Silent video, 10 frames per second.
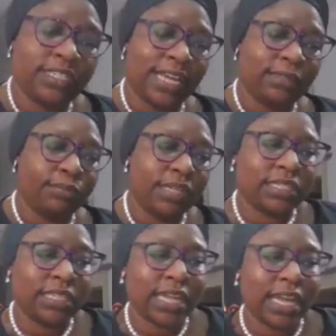trust
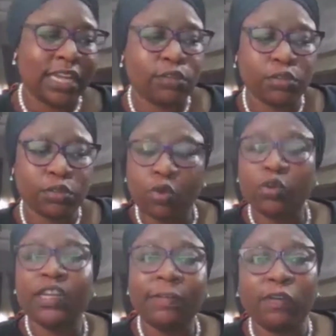is
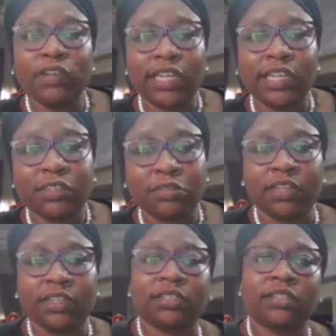administered solely
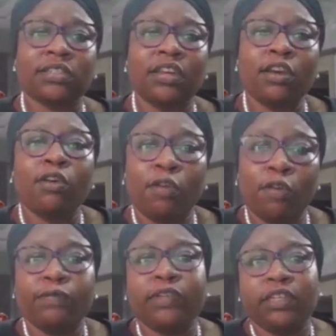for the
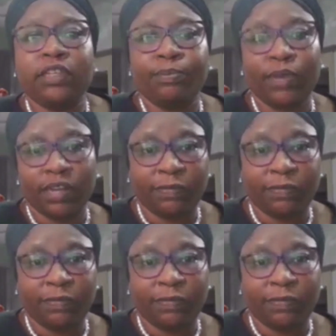interests of the